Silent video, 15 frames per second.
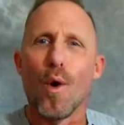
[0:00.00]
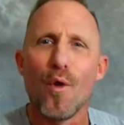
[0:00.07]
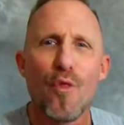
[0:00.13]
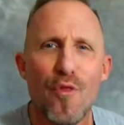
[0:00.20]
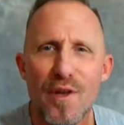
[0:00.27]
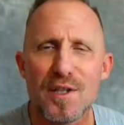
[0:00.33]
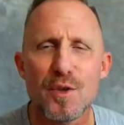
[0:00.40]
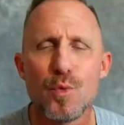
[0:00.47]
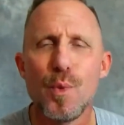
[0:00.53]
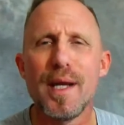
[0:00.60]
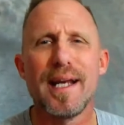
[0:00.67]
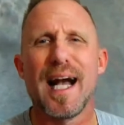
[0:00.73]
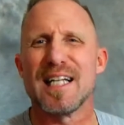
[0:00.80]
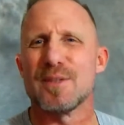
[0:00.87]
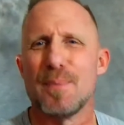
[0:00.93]
Well, this week
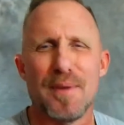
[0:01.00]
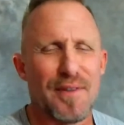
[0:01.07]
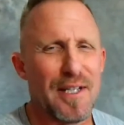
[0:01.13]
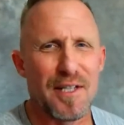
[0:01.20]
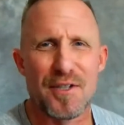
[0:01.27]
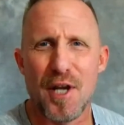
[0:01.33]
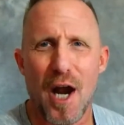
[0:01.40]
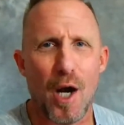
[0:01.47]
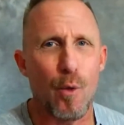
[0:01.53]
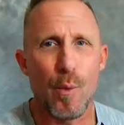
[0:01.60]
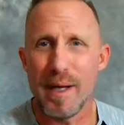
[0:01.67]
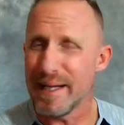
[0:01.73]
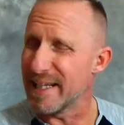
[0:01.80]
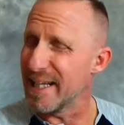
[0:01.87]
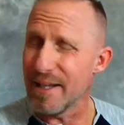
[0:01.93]
I spent the entire
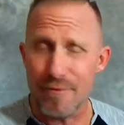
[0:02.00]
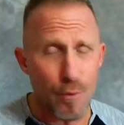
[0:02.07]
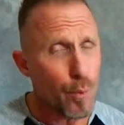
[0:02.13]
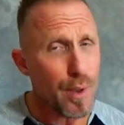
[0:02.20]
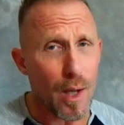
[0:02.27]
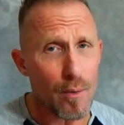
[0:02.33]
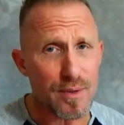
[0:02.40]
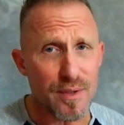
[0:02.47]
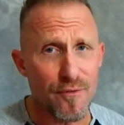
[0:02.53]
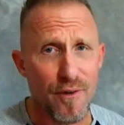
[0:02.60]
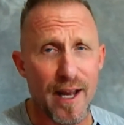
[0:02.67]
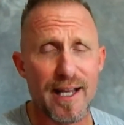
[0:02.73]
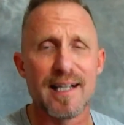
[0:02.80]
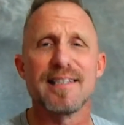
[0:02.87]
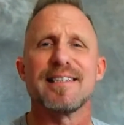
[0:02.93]
week, even when I was in
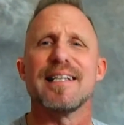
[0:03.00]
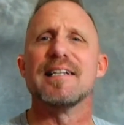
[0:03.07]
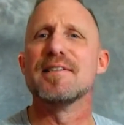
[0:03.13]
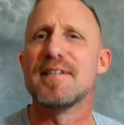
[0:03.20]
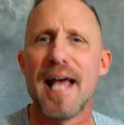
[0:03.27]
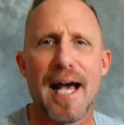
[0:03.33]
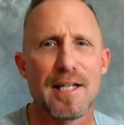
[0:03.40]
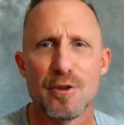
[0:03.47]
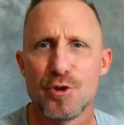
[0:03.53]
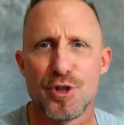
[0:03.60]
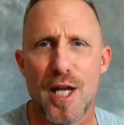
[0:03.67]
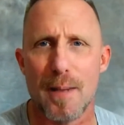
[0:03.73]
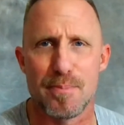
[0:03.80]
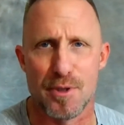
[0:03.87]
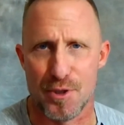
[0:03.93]
Vegas, in Daniel
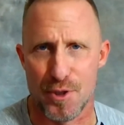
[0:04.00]
chapter